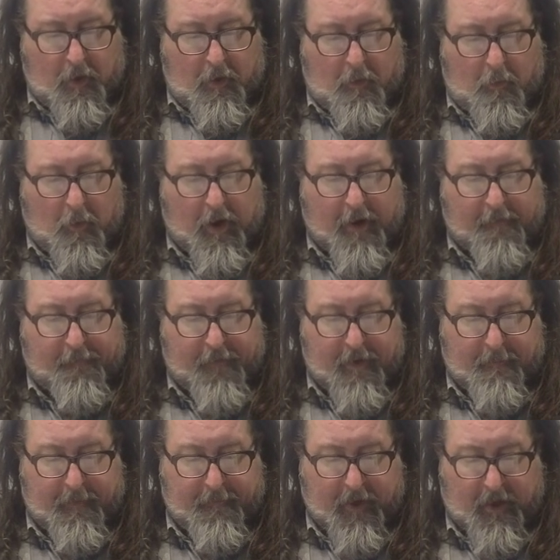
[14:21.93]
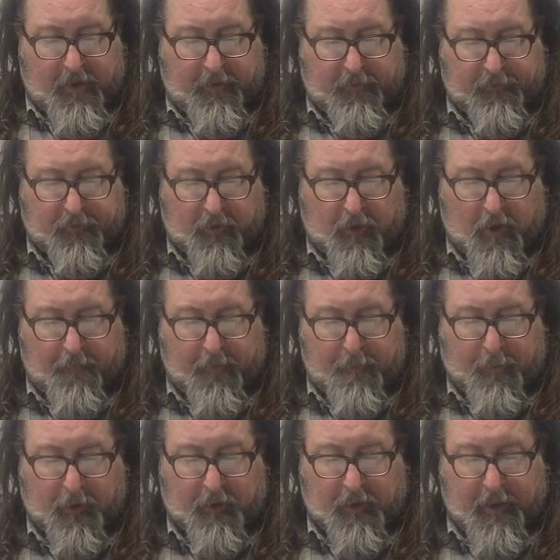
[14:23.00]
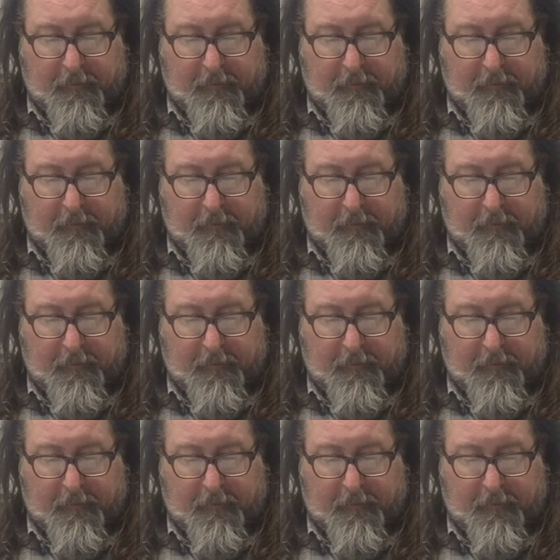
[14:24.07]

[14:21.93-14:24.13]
while family values are often proclaimed